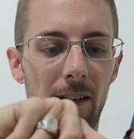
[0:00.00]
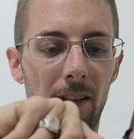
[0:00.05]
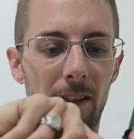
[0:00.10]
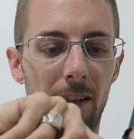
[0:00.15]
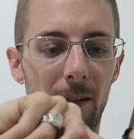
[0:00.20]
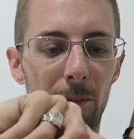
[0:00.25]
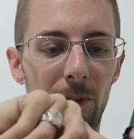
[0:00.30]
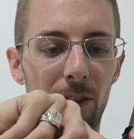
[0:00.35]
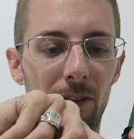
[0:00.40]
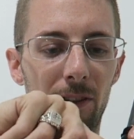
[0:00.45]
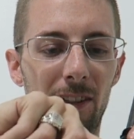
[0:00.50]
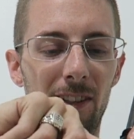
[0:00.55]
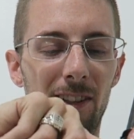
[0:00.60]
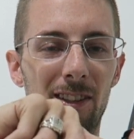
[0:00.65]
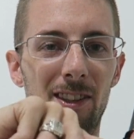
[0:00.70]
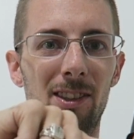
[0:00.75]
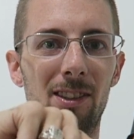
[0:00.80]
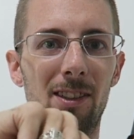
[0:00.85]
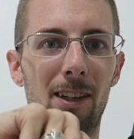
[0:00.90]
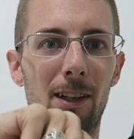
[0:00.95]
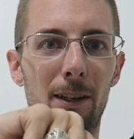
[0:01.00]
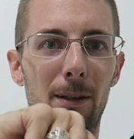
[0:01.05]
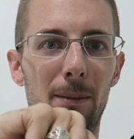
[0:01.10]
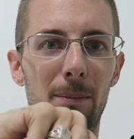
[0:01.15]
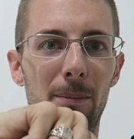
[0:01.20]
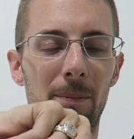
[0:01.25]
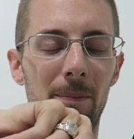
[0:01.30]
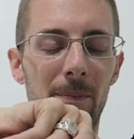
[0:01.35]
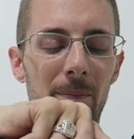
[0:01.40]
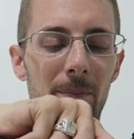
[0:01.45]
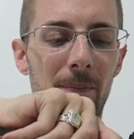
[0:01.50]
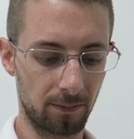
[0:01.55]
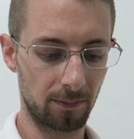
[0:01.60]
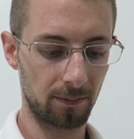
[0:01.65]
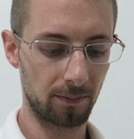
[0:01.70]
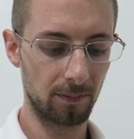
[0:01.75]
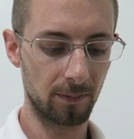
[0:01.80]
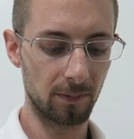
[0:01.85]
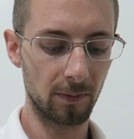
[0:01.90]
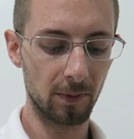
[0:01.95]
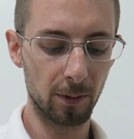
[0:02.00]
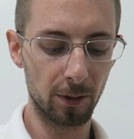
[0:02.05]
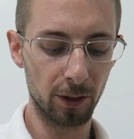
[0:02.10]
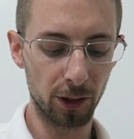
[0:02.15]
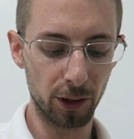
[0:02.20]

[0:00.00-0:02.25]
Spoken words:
And I'm just gonna snug them. I'm